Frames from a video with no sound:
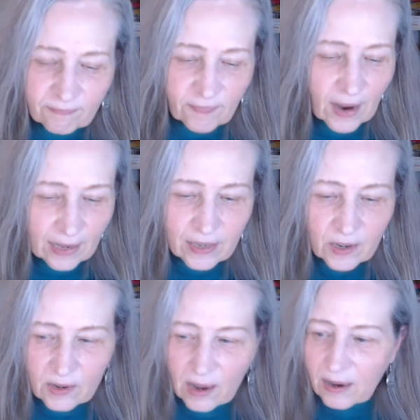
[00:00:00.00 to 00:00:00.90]
finally
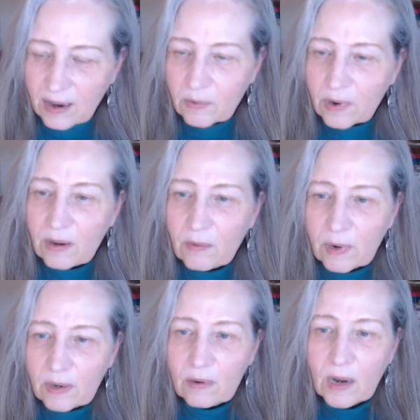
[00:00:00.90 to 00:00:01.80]
decided I
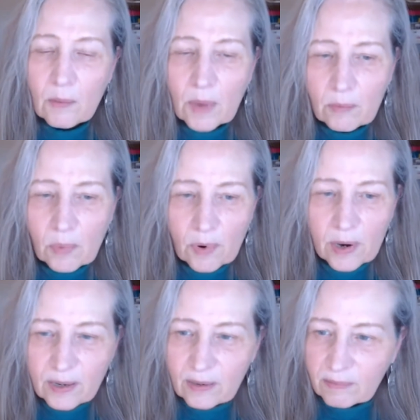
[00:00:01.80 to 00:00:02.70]
would come on
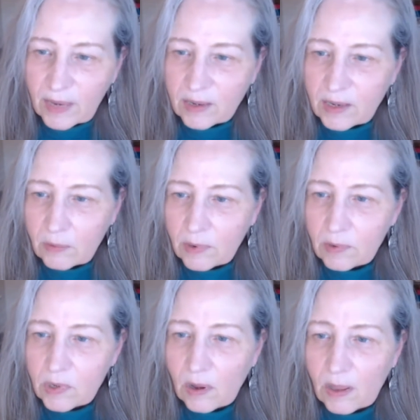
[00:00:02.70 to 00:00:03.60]
board and see what it
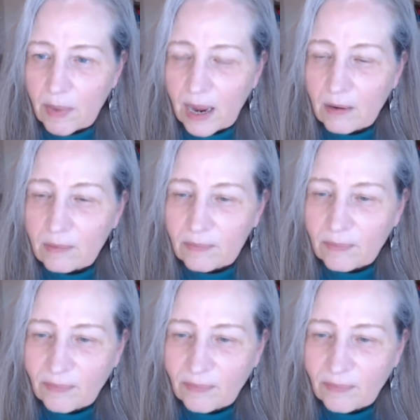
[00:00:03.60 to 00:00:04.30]
was all about.